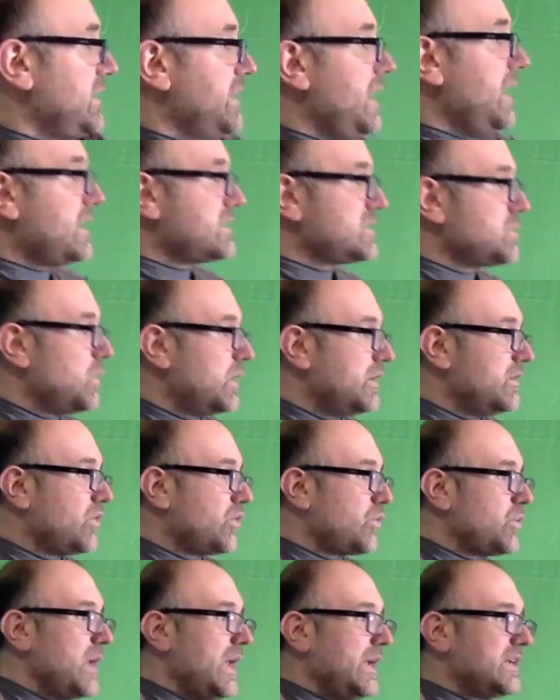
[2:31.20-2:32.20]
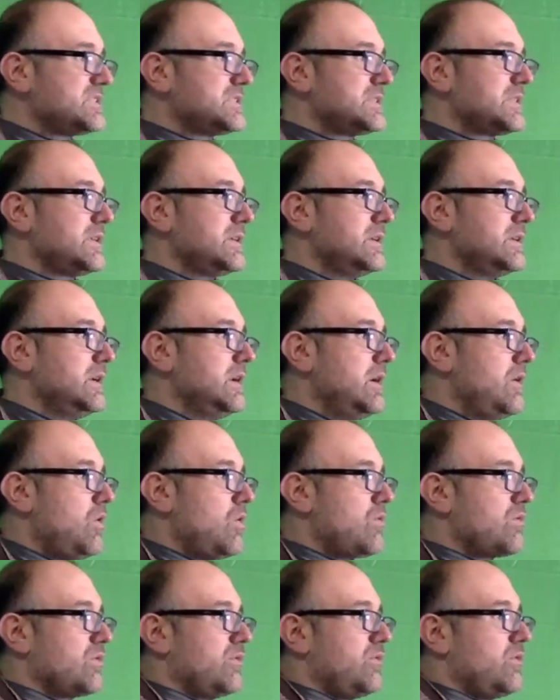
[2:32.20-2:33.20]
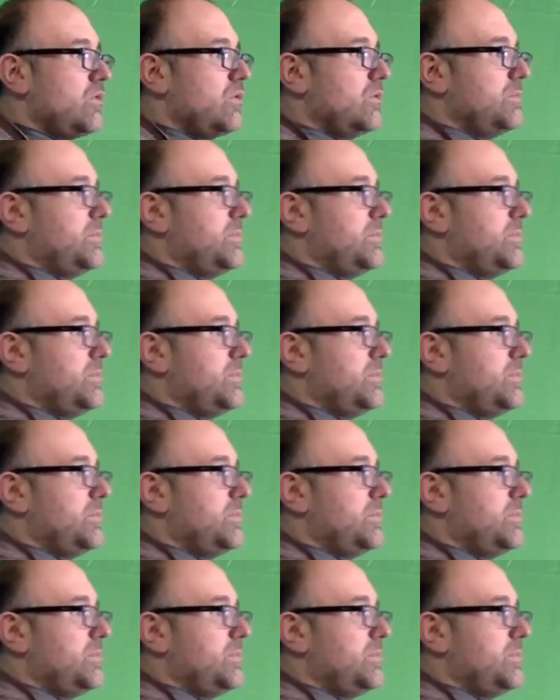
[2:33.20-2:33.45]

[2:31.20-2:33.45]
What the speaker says: next one, 3x over 4